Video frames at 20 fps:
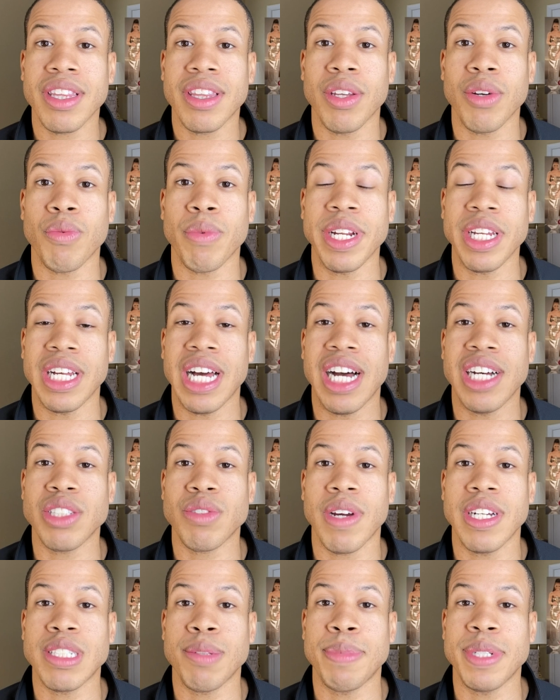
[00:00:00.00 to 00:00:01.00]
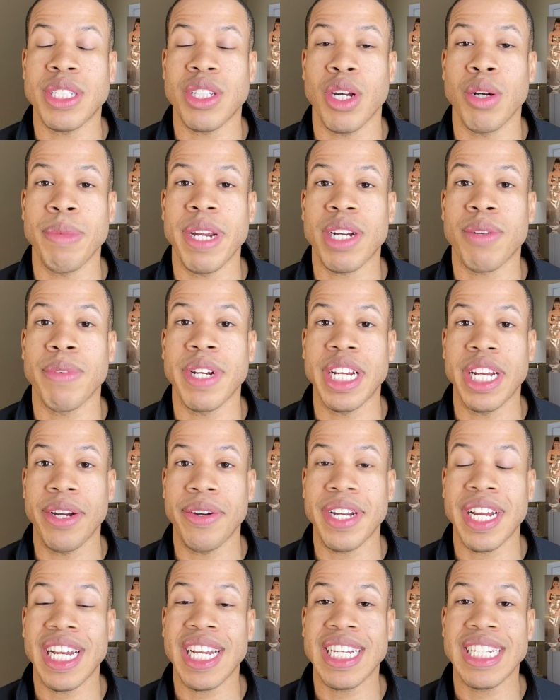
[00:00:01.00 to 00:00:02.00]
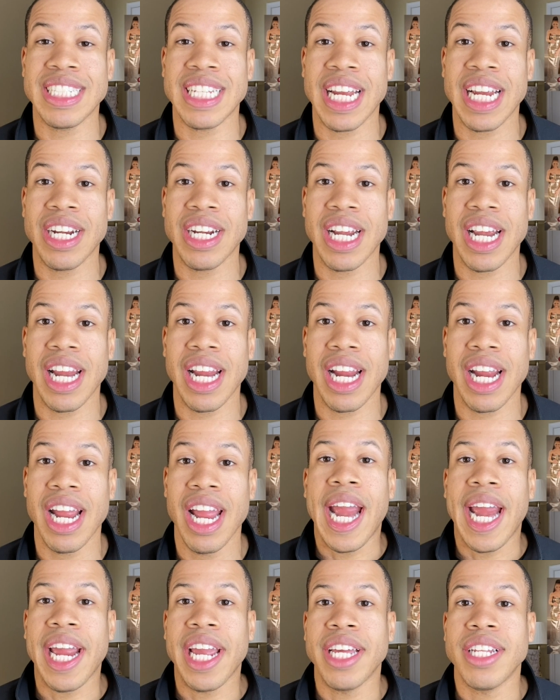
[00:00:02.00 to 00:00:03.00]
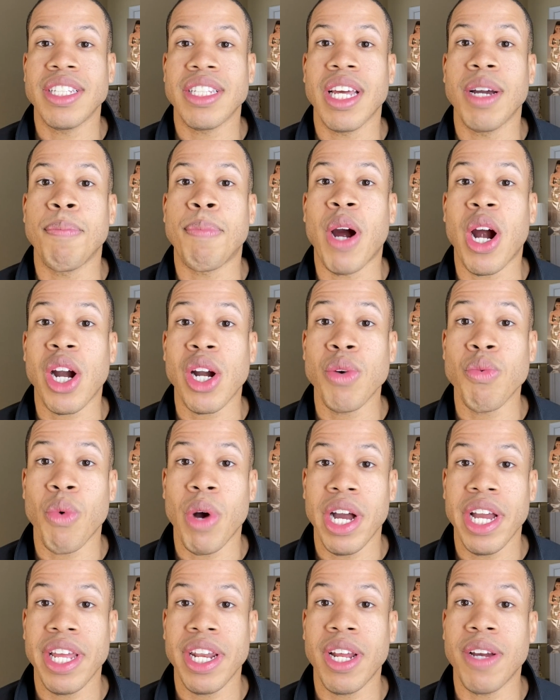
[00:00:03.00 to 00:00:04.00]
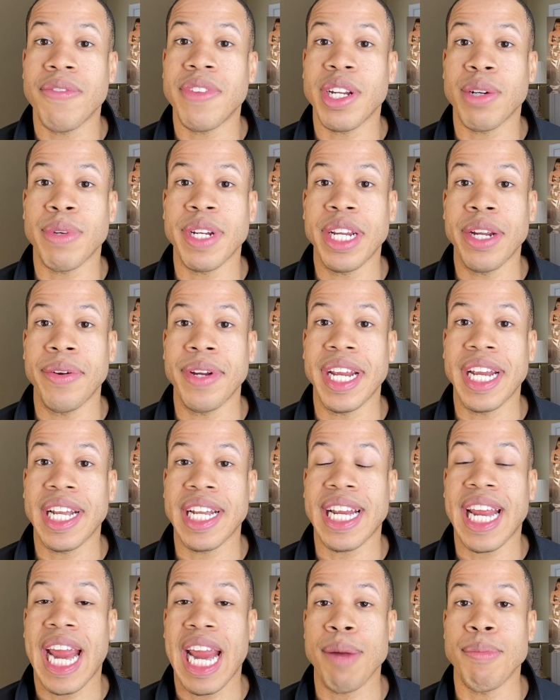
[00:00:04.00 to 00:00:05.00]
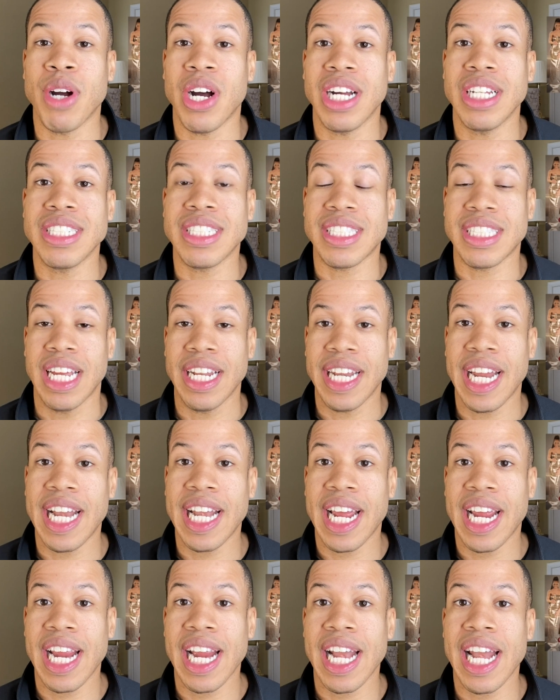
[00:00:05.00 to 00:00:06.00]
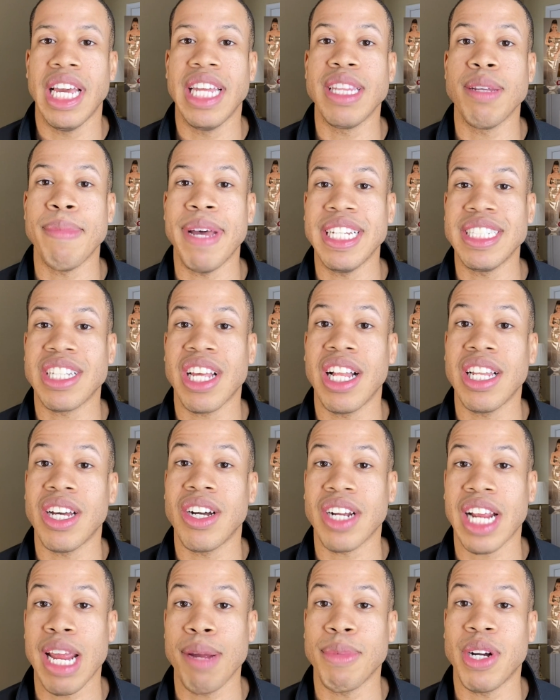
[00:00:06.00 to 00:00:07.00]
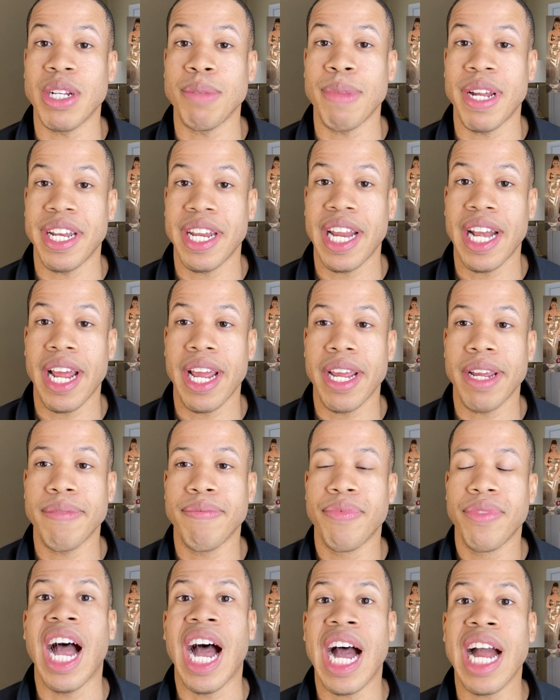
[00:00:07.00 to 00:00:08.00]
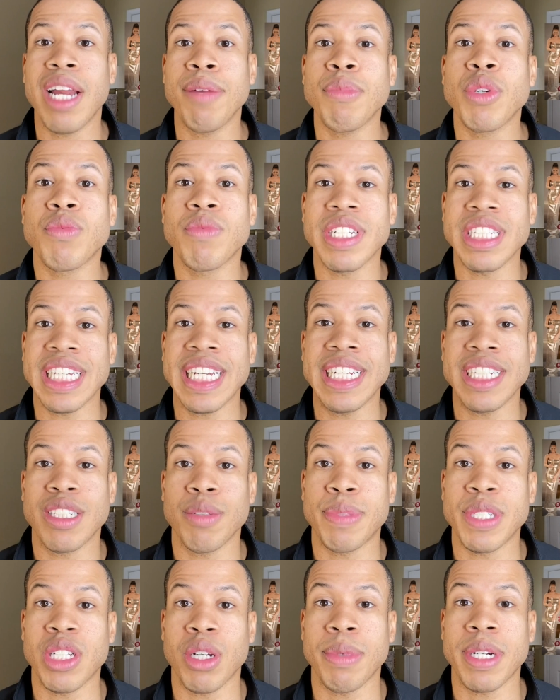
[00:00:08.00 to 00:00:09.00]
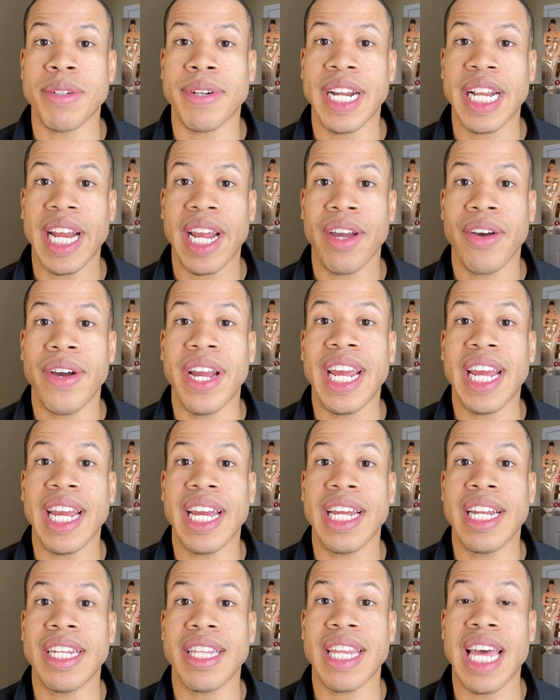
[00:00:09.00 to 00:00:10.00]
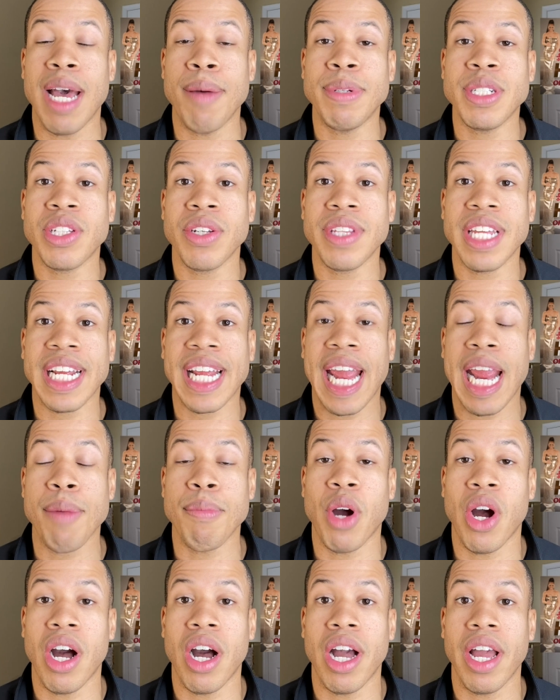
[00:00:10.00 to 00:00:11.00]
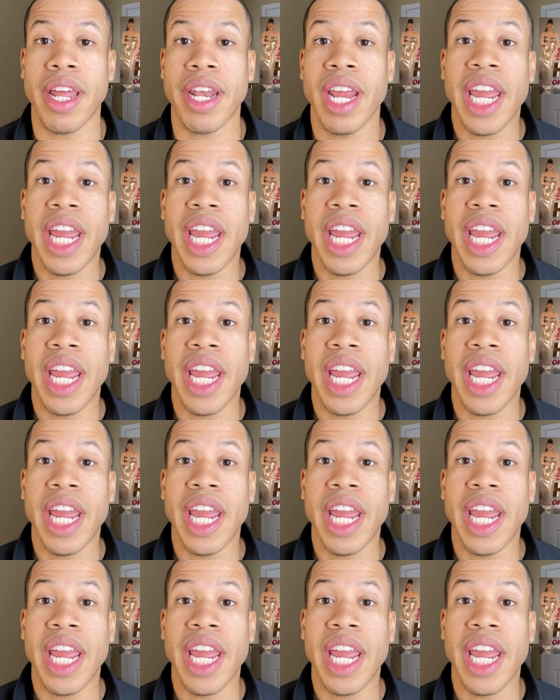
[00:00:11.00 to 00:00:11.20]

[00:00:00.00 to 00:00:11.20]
the Real Housewives of Potomac reunion is airing, and part 1 of their reunion came on Sunday night, and the men tell all came on Monday night. I'm really into Potomac right now, and the episode that came on,